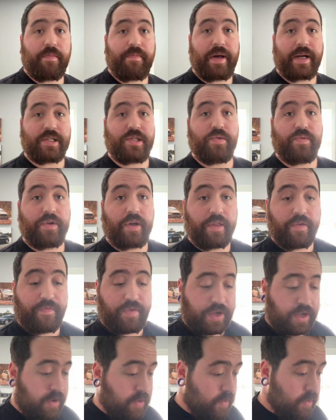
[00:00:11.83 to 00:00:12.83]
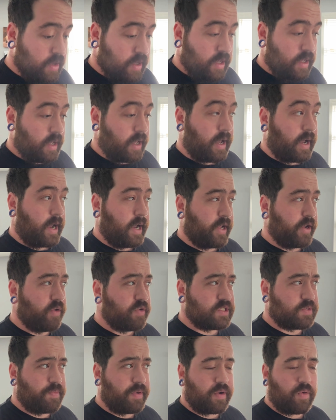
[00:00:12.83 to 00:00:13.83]
back to another video. I know
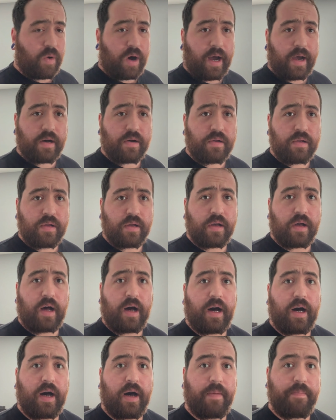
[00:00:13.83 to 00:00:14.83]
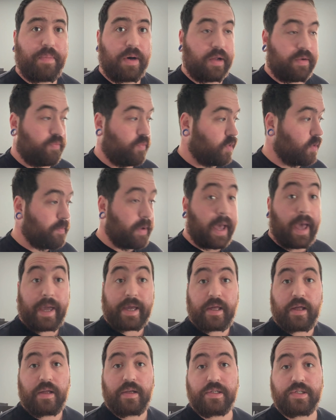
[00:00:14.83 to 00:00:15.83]
it's been a while, but we're back.
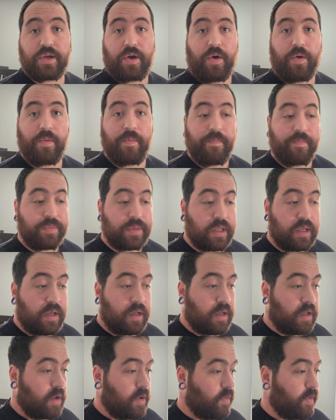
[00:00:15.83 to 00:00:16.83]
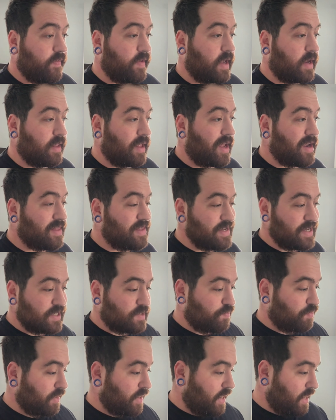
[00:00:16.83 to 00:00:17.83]
So we've got a lot of things
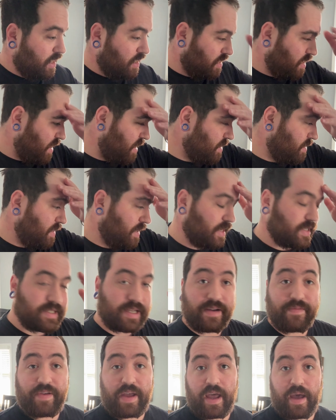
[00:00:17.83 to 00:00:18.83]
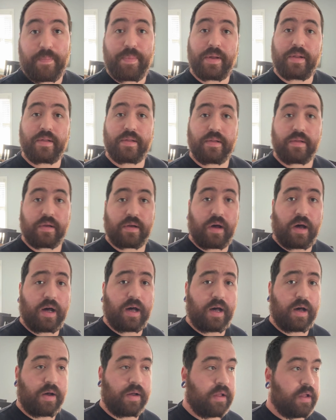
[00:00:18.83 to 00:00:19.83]
planned, a lot of things that have happened.
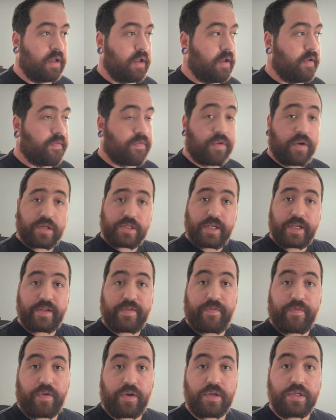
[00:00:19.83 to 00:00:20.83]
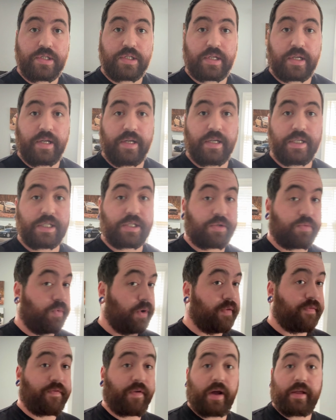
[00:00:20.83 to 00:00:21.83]
First things first is
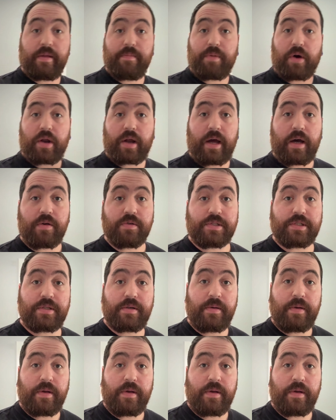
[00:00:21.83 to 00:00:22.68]
we finally bought a house.